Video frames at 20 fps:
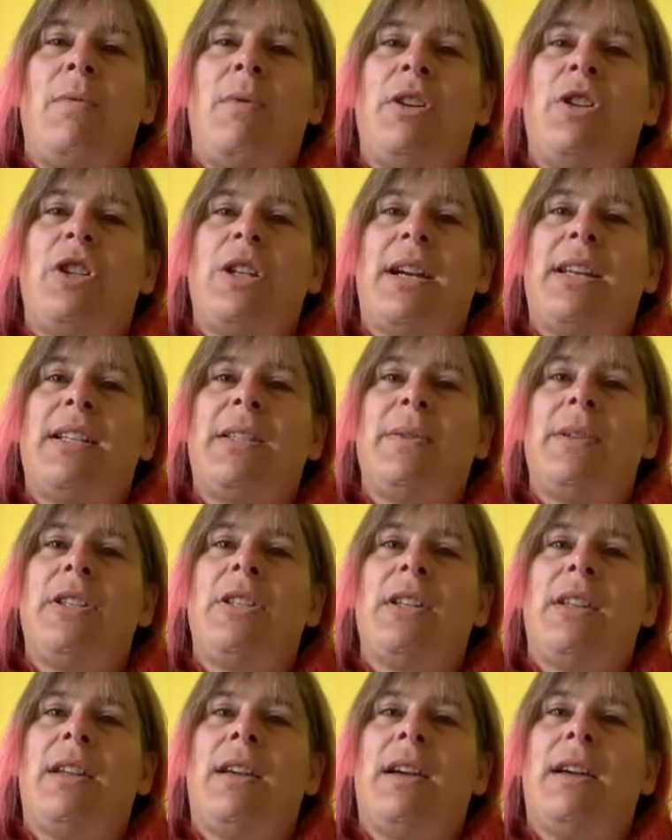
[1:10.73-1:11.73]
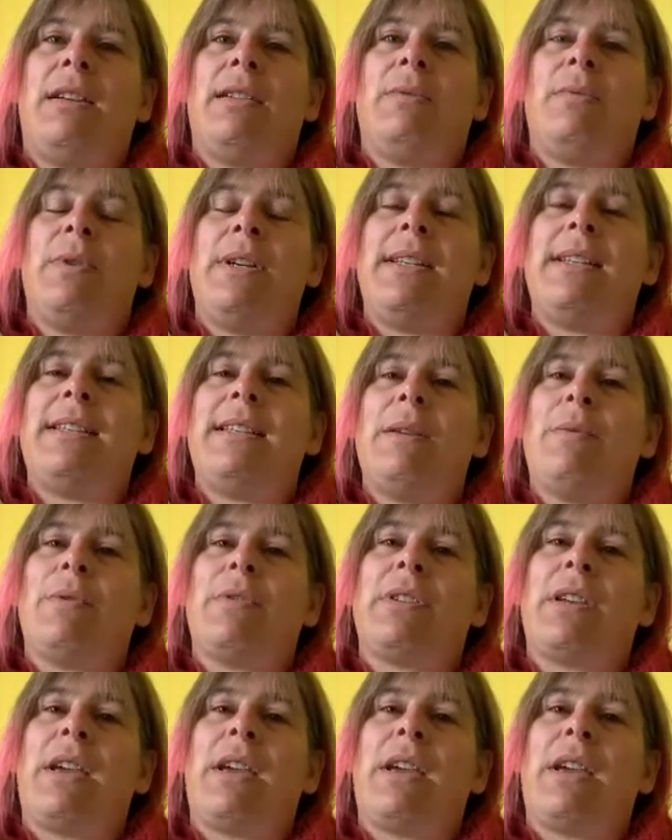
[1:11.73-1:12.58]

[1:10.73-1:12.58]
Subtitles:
we'd chat to each other, we'd see what's